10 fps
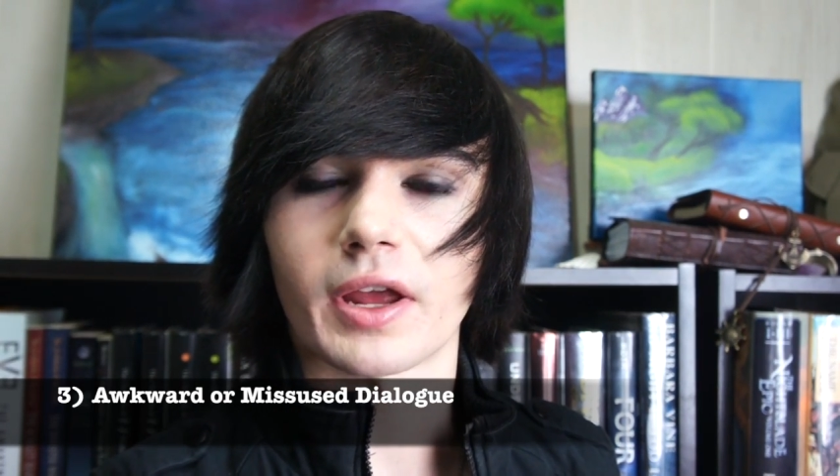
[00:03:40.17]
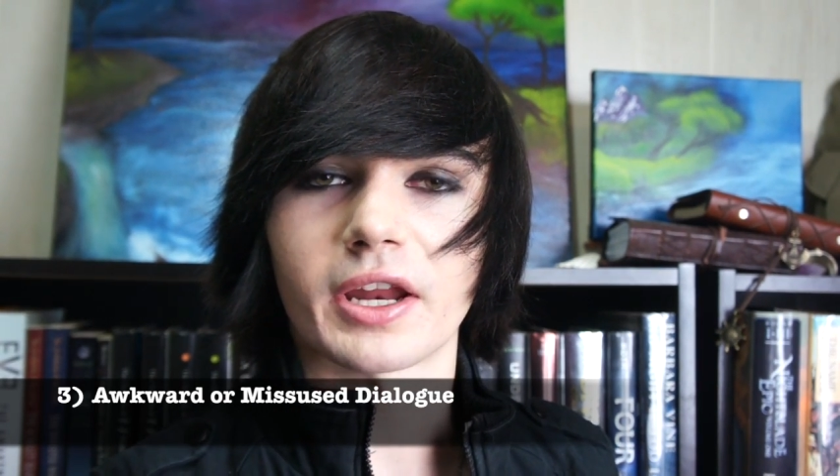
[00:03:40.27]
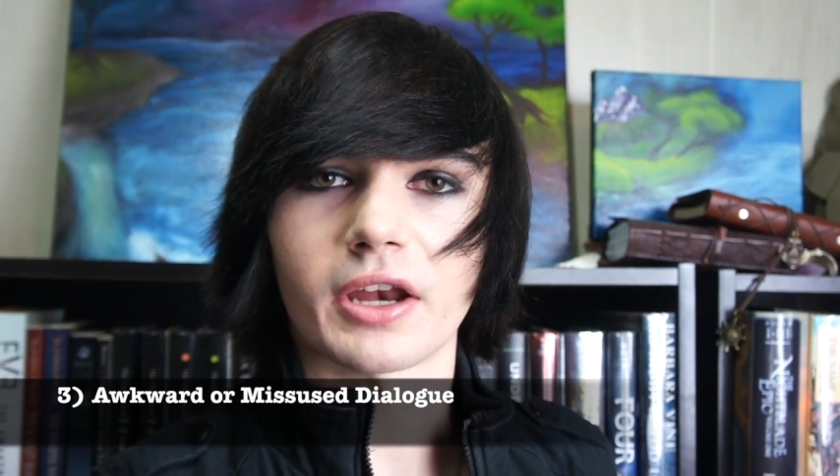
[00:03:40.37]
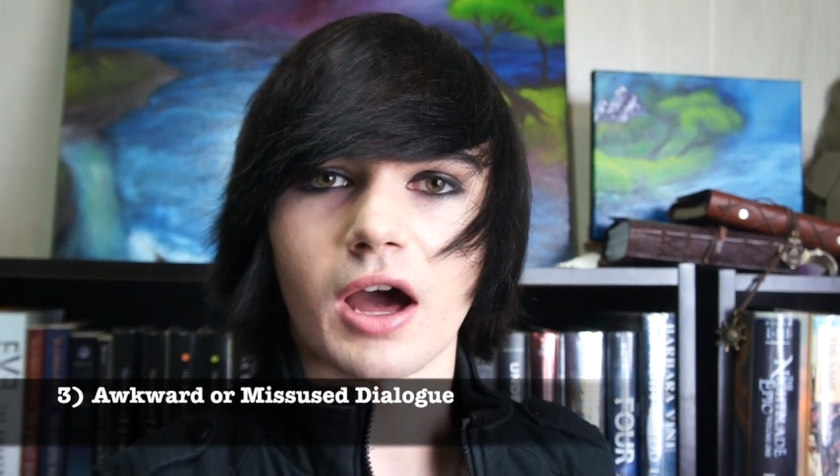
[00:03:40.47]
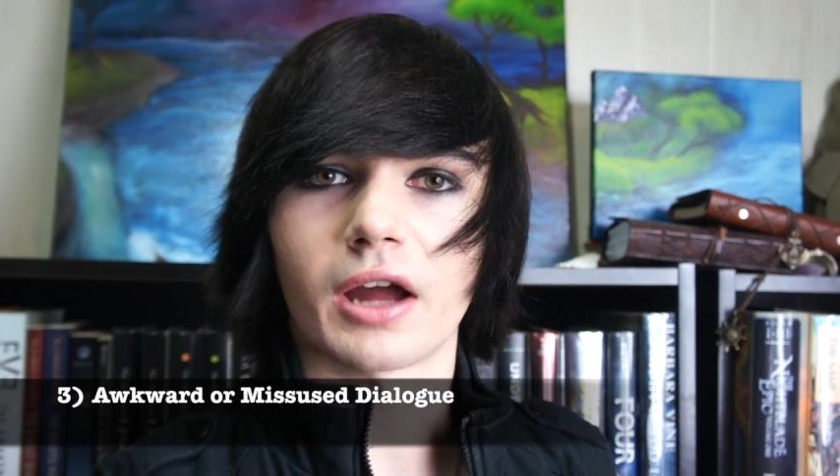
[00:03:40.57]
in
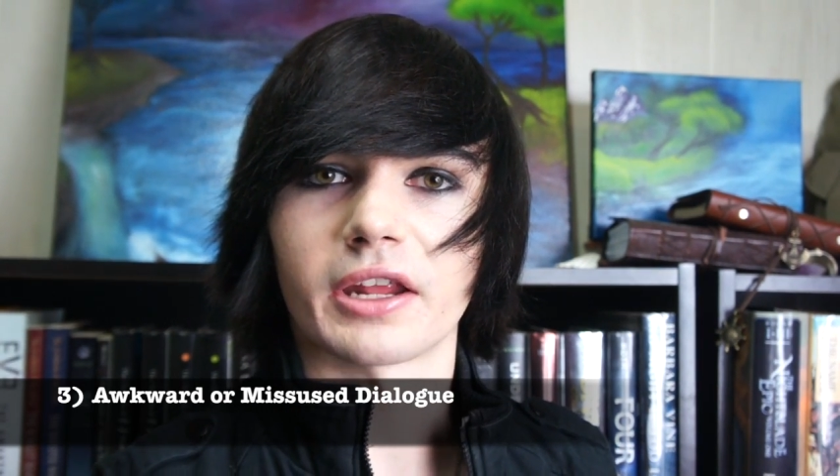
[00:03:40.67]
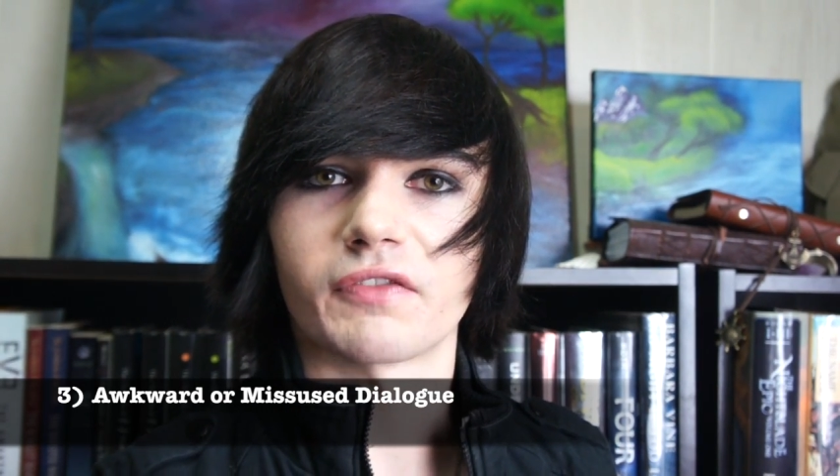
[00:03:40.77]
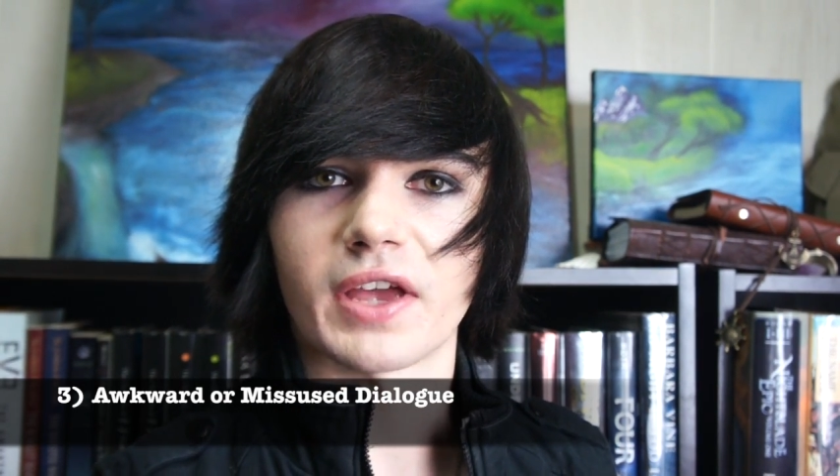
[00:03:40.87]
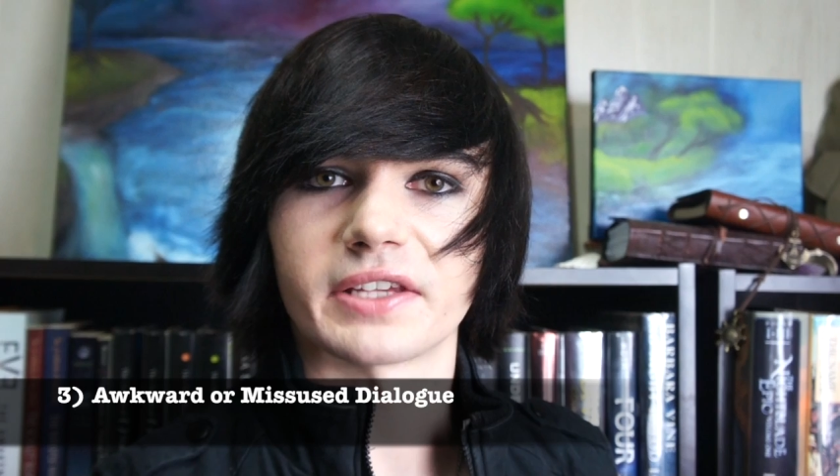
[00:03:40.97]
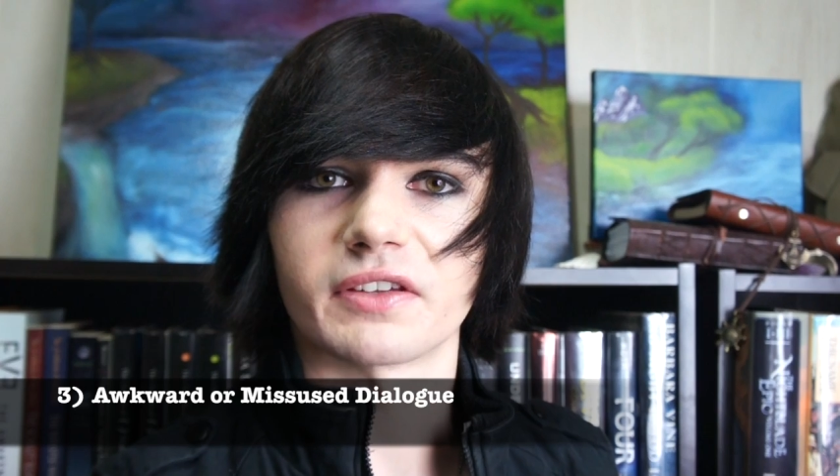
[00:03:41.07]
a
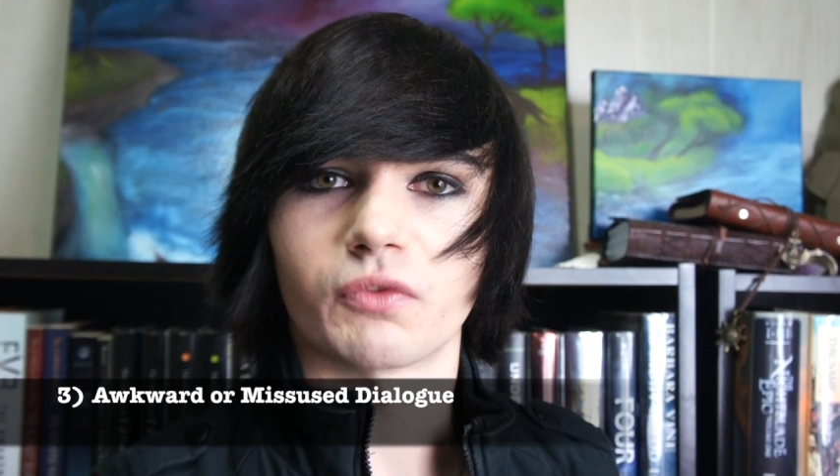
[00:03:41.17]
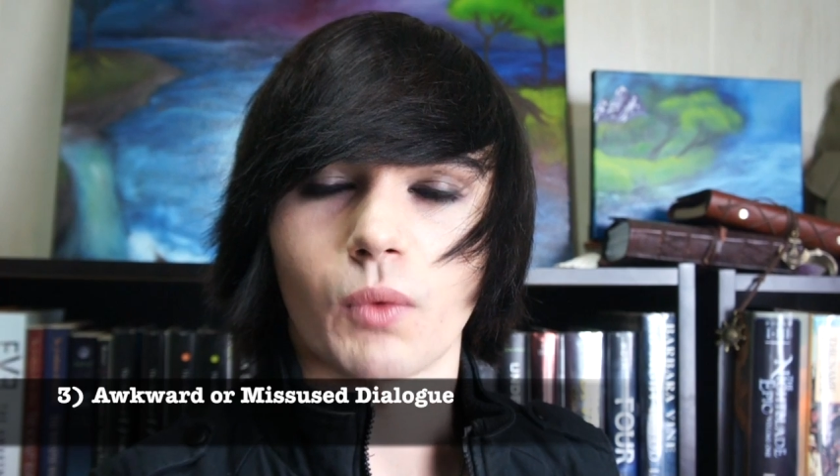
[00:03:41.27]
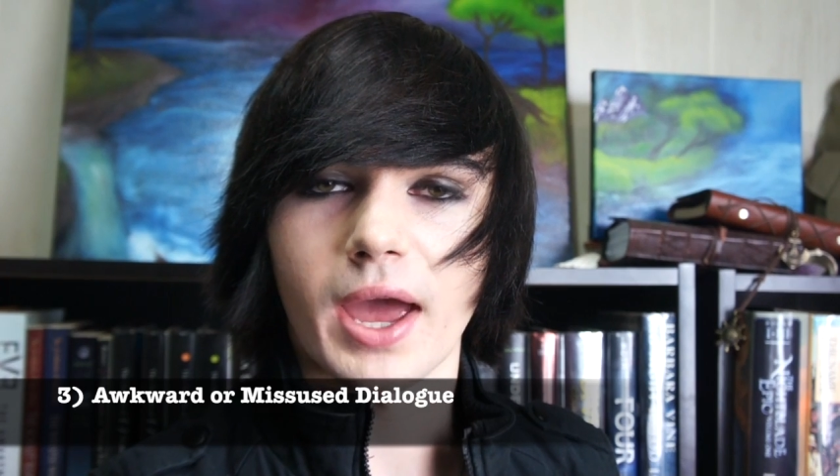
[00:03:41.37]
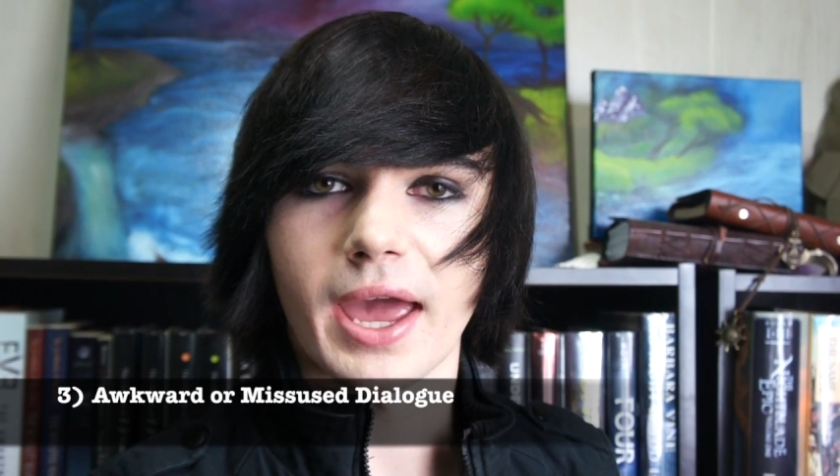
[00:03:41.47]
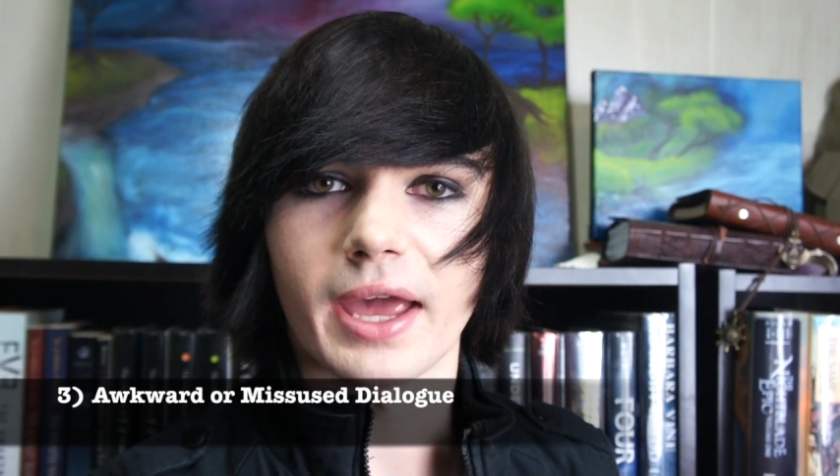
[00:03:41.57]
non-invasive
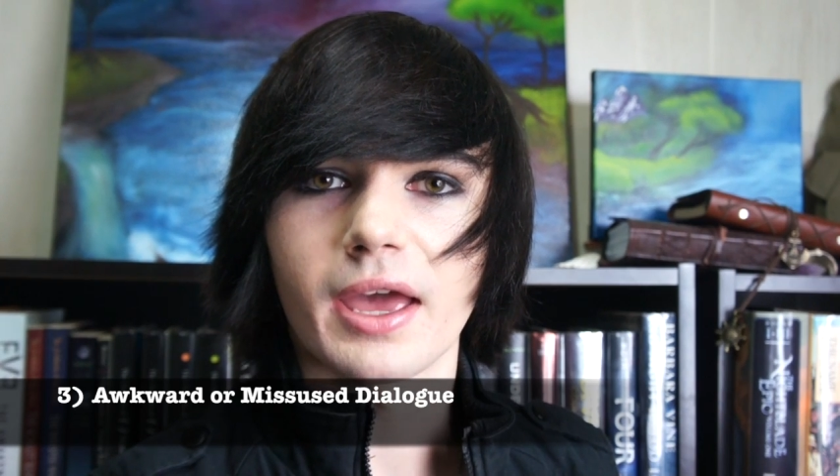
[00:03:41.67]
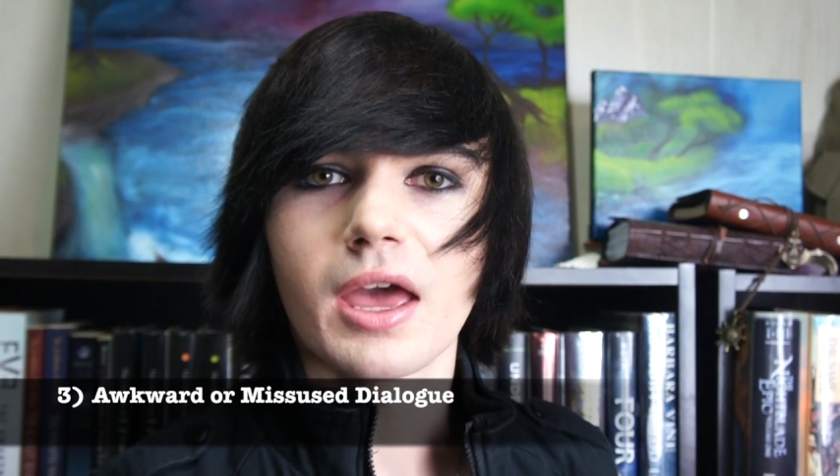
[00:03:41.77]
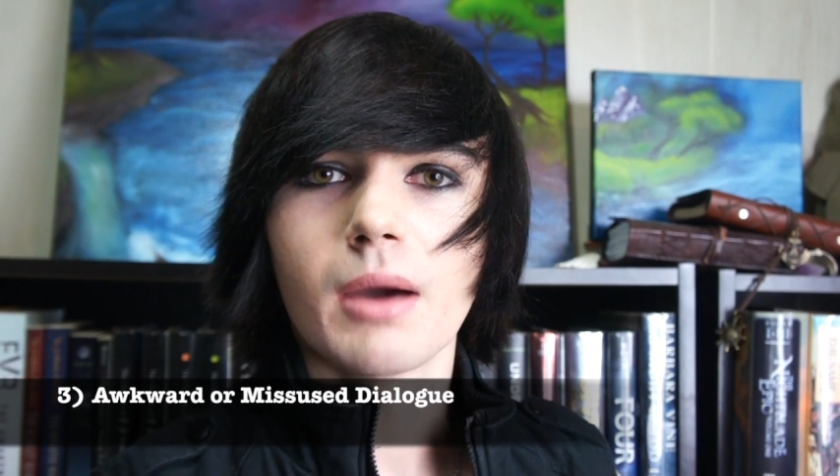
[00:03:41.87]
way,